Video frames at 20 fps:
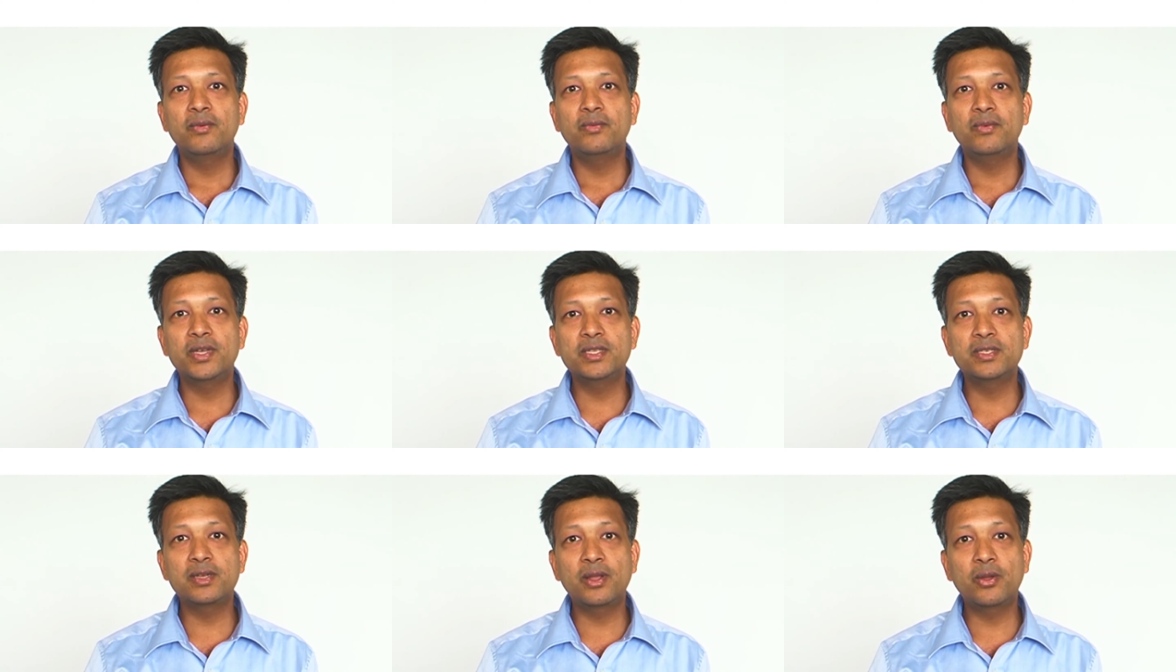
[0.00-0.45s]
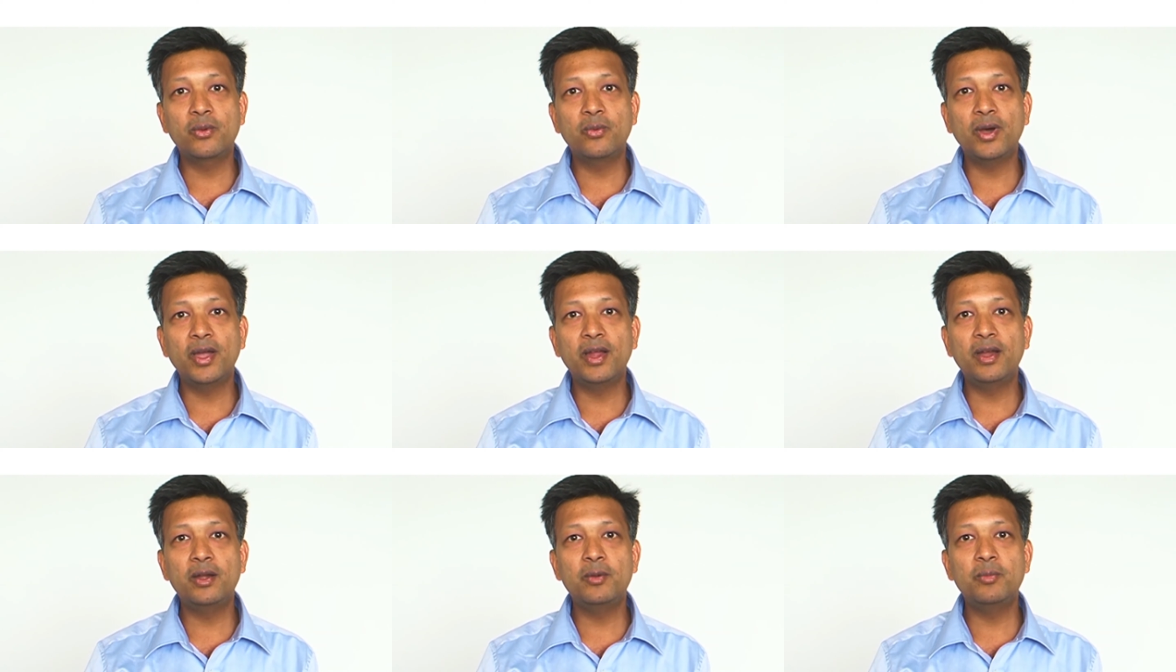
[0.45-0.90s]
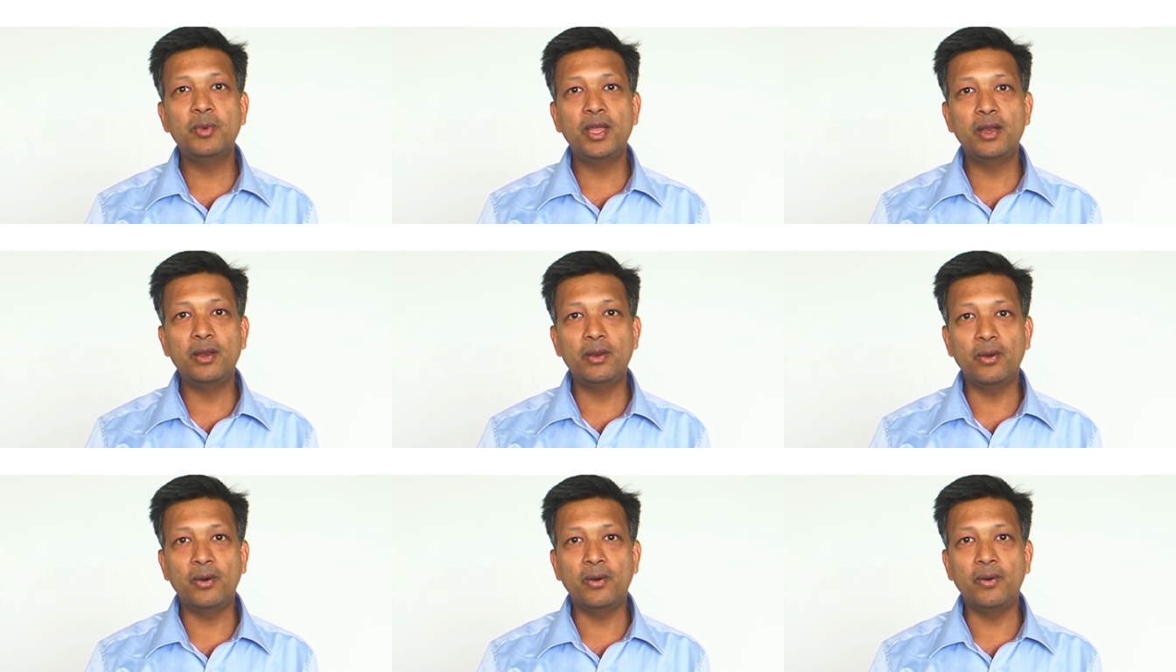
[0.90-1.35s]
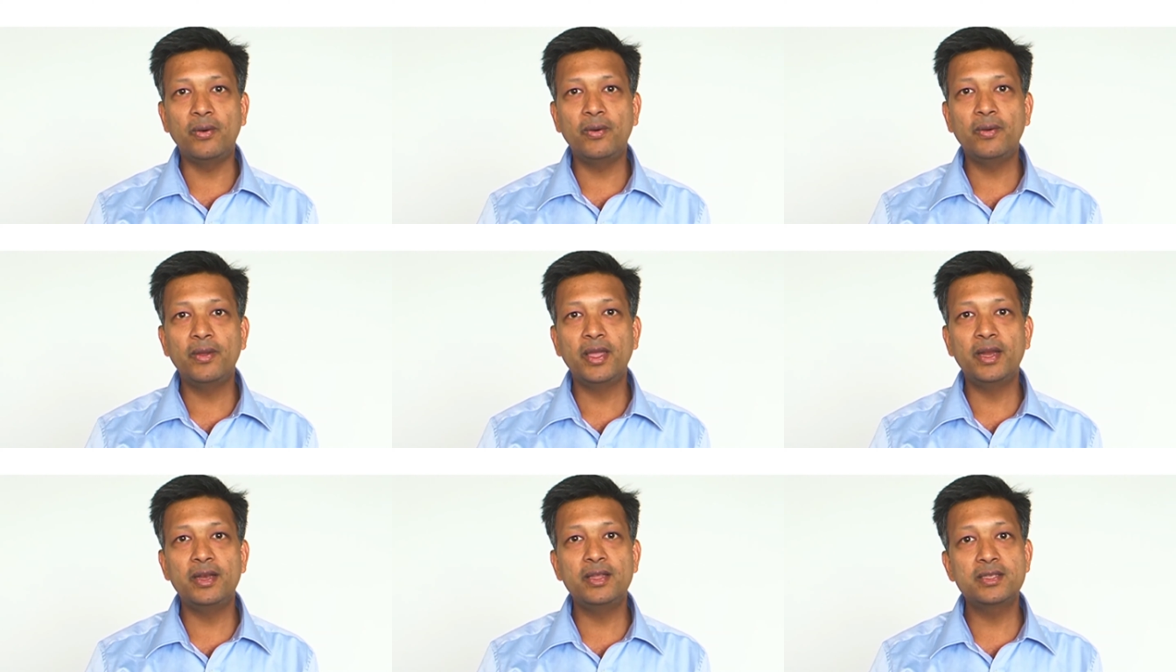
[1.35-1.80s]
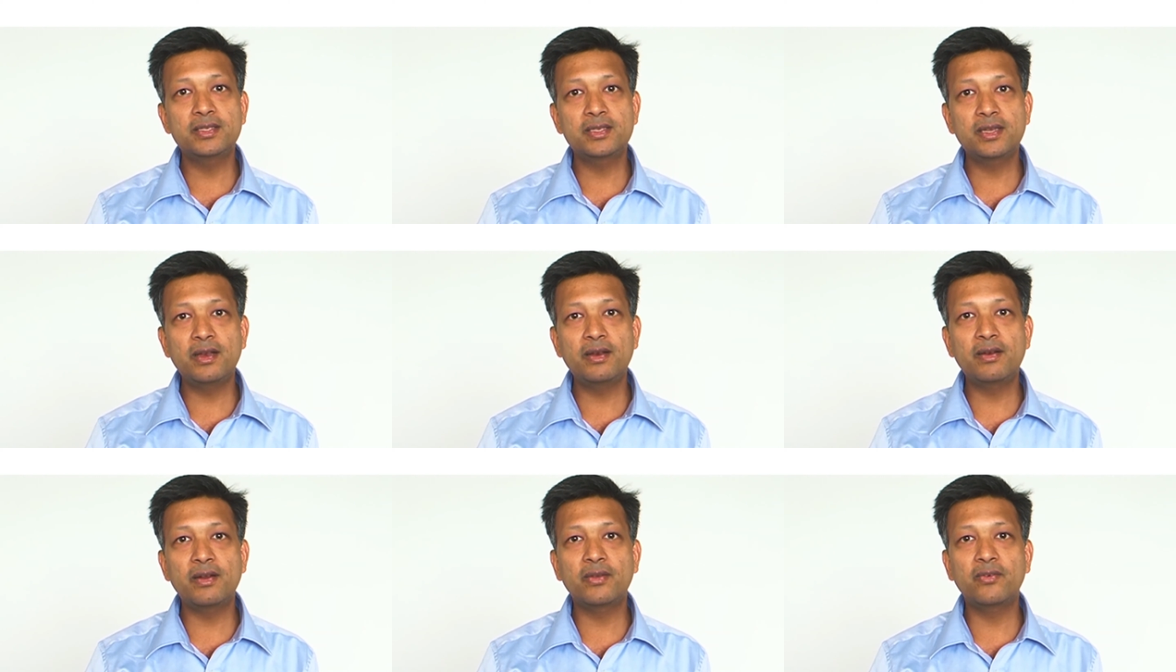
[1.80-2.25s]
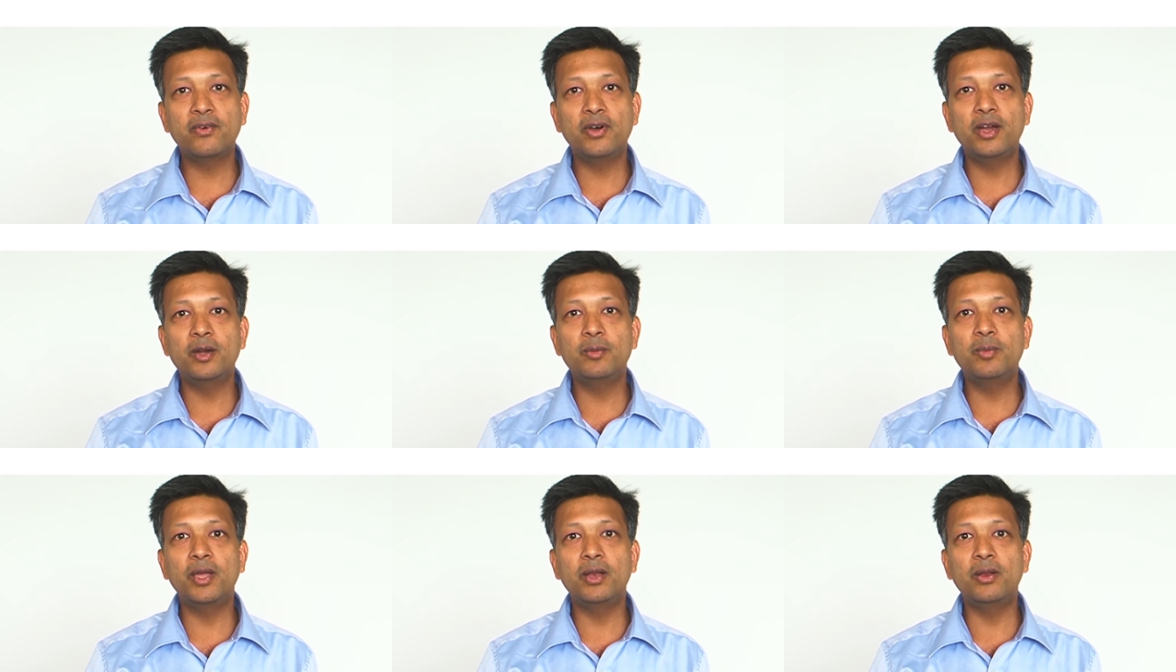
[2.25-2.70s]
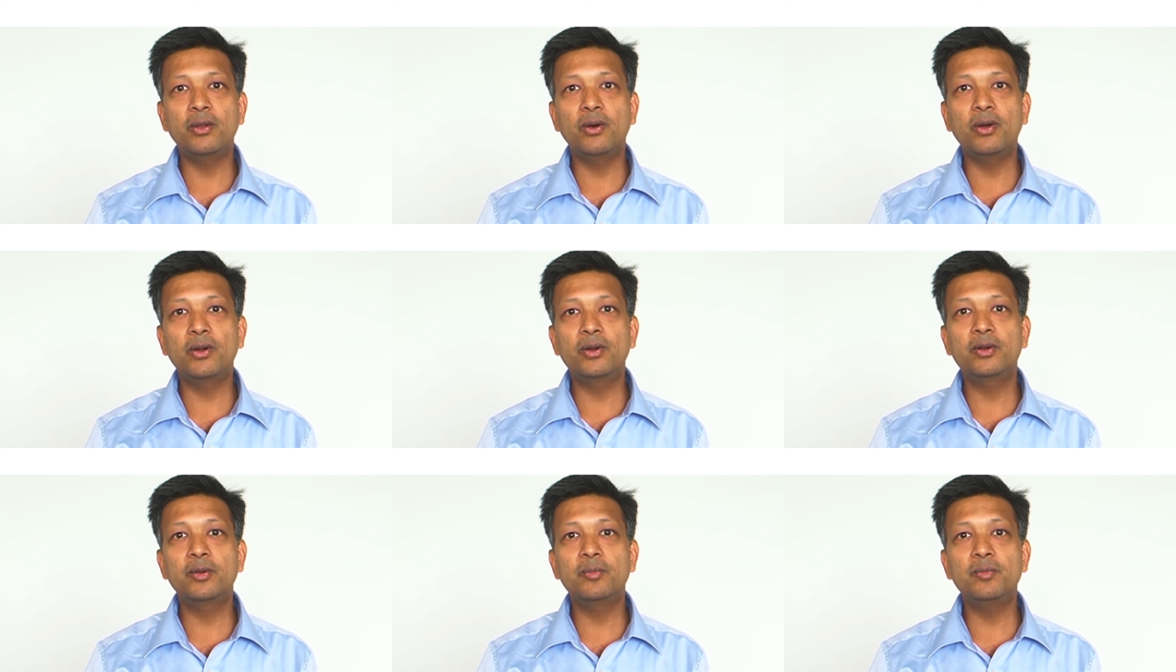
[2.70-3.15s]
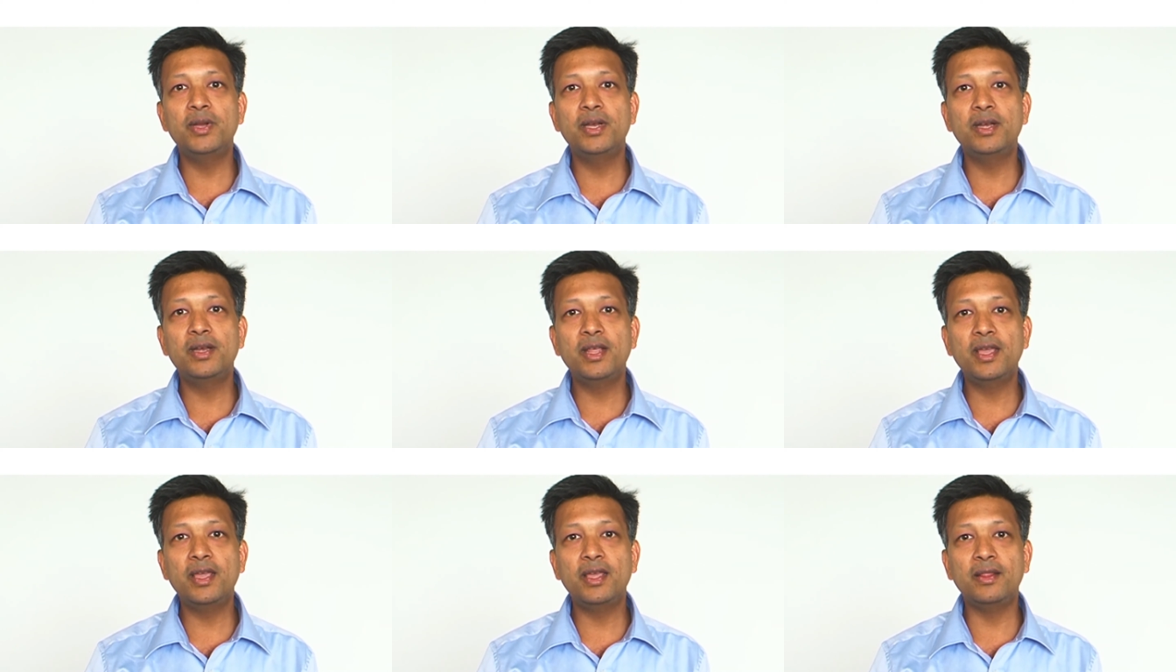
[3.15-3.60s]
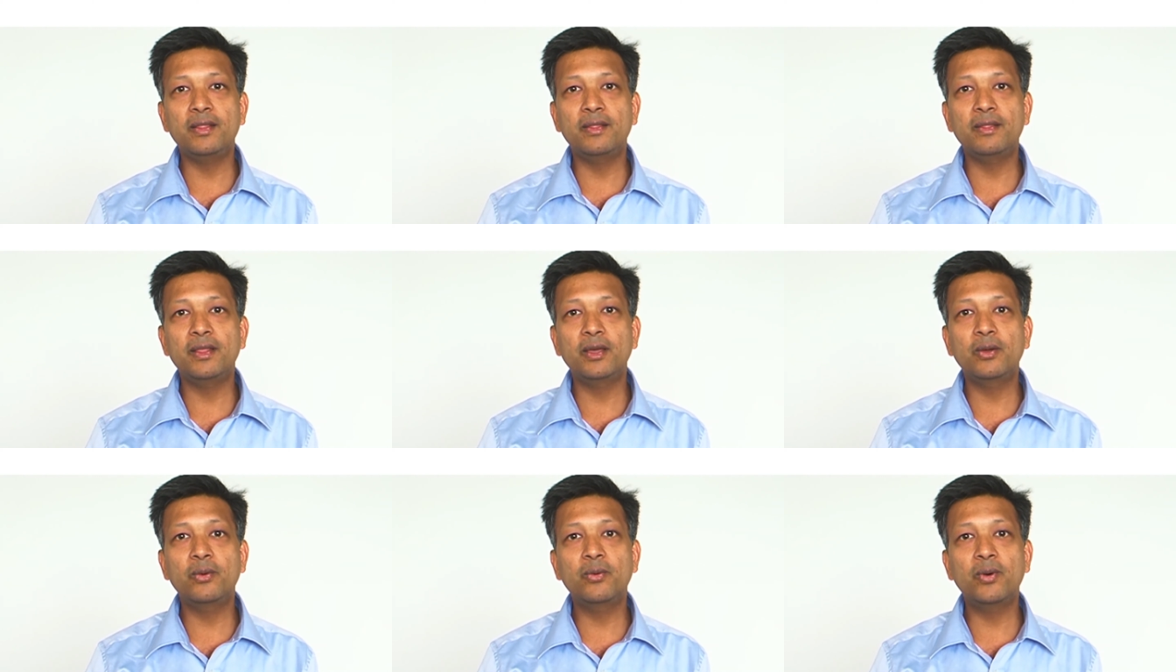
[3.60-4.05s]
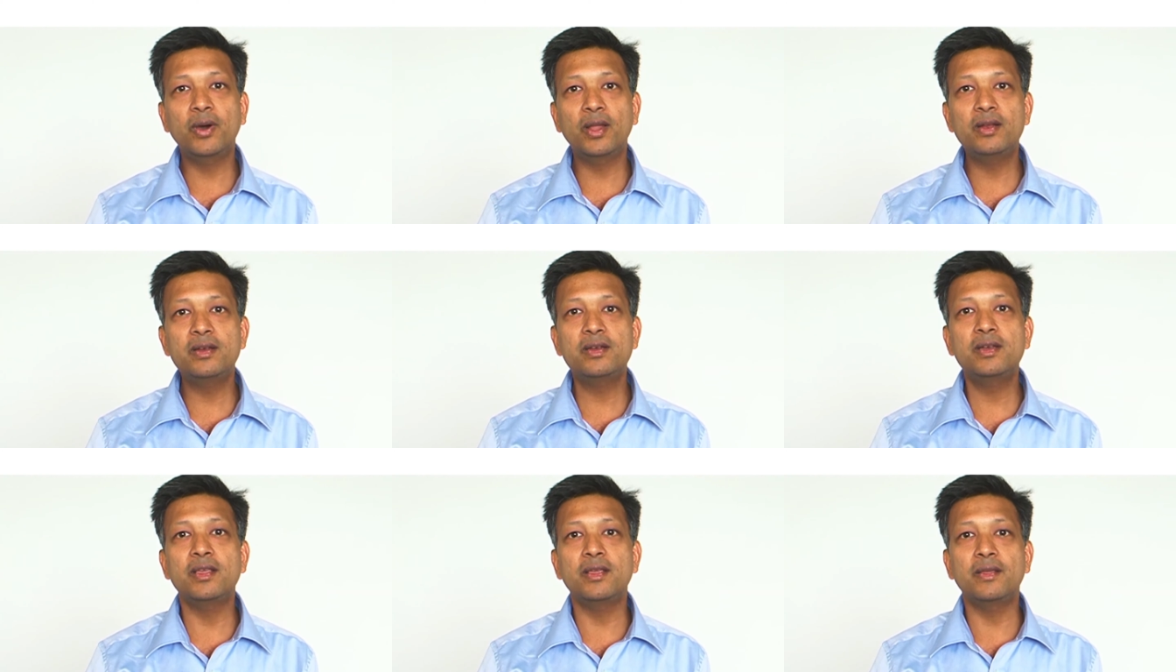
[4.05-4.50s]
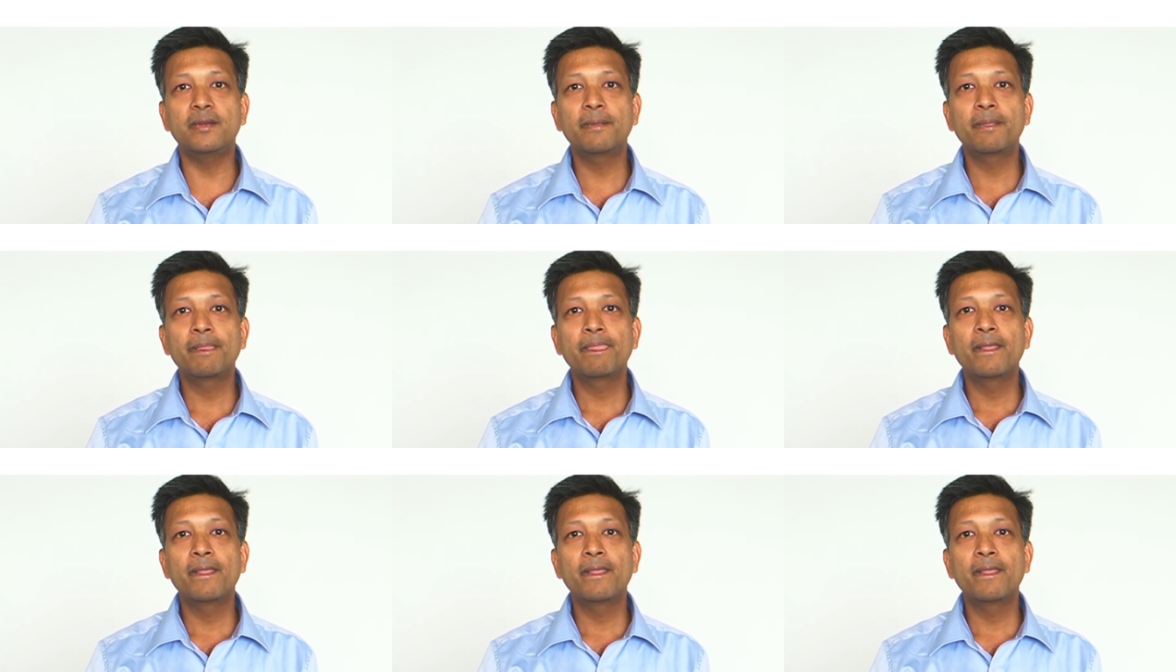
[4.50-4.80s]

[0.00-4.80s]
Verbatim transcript: was required by law and is still required by law to maintain the quality